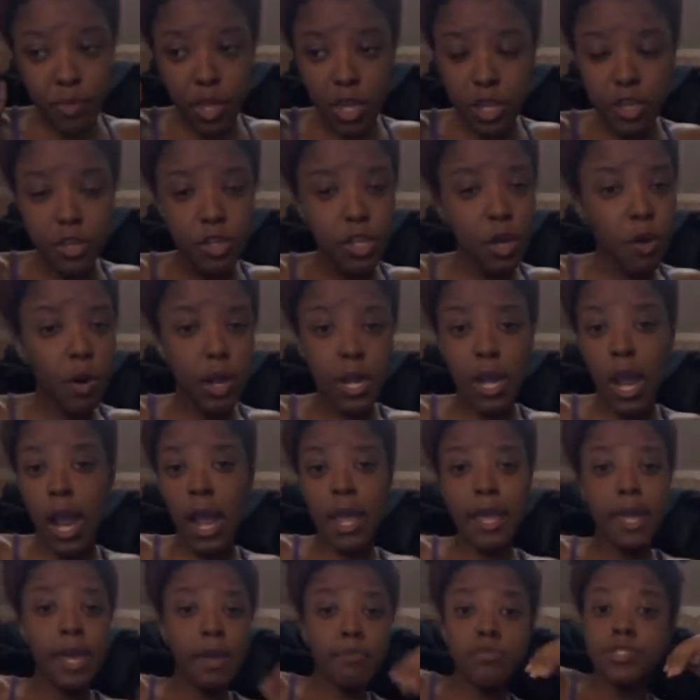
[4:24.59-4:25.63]
And
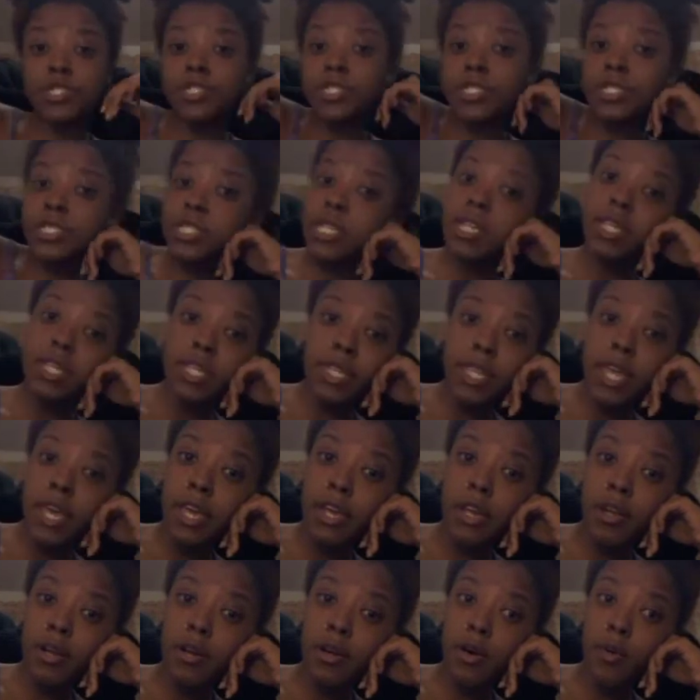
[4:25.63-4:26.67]
Cayenne was just sitting
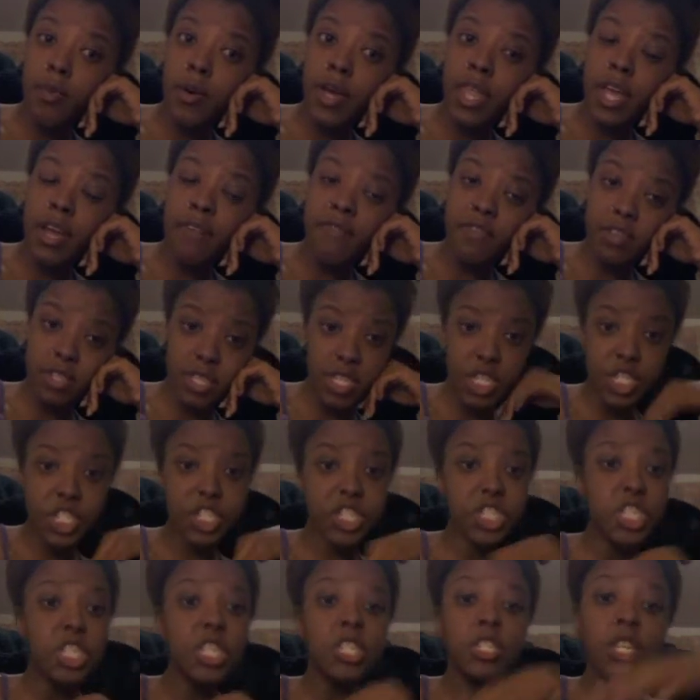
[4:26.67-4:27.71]
there or whatever, and then
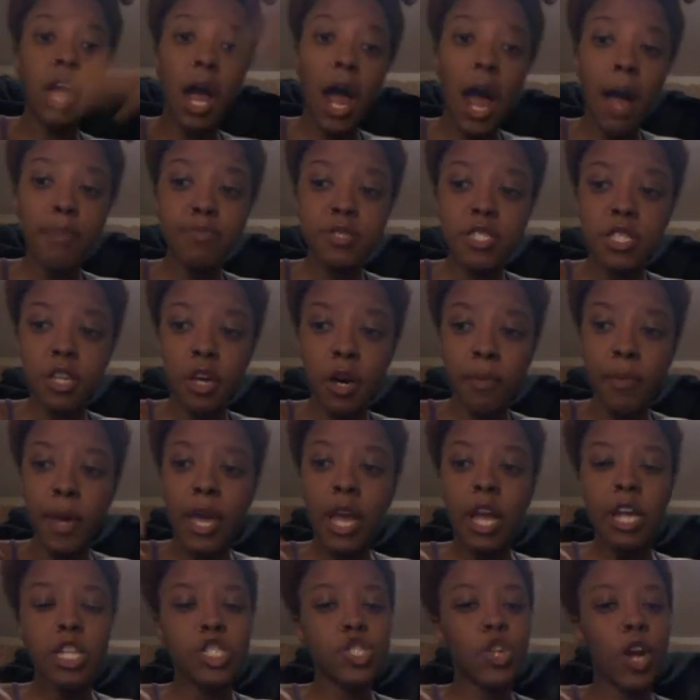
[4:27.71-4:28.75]
she hops up
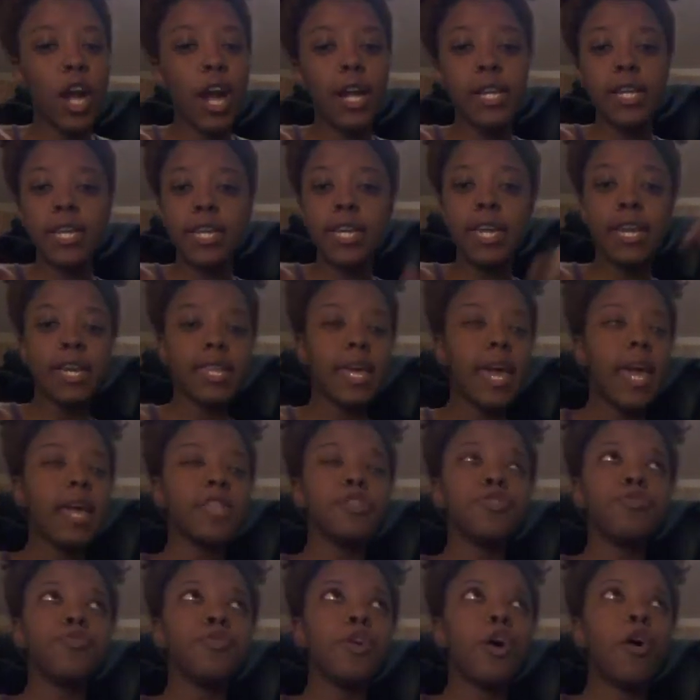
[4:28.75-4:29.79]
trying to get at